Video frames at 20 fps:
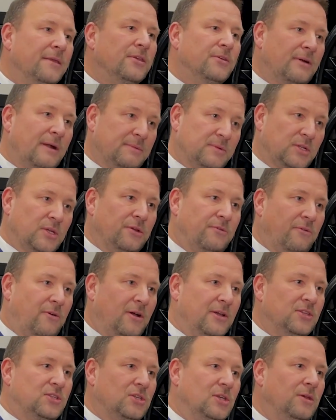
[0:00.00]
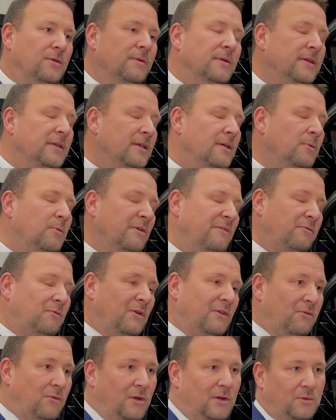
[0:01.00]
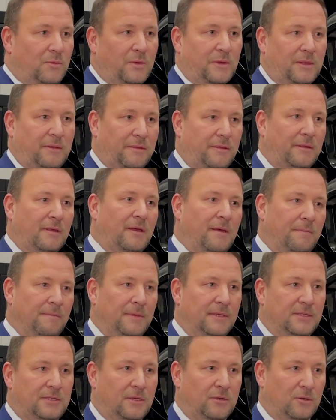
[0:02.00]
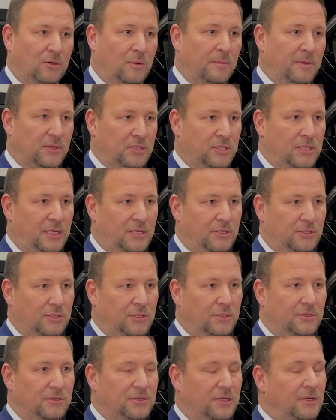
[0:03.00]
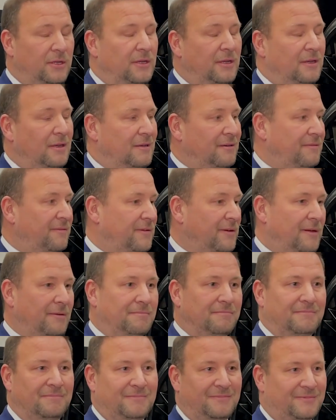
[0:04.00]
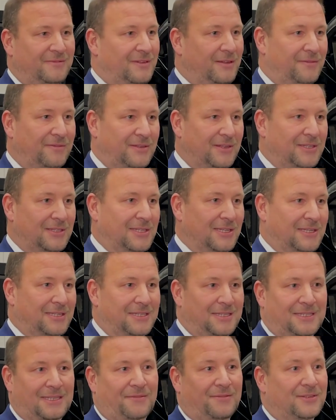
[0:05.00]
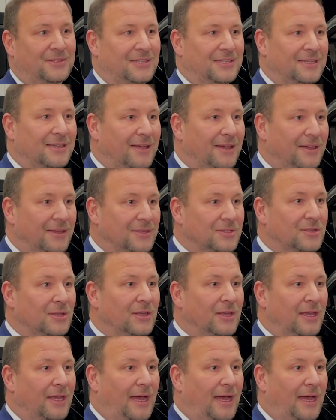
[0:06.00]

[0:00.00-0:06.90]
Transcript: you're absolutely right too. We've worked with internal combustion engines for 50, 60, 70 years,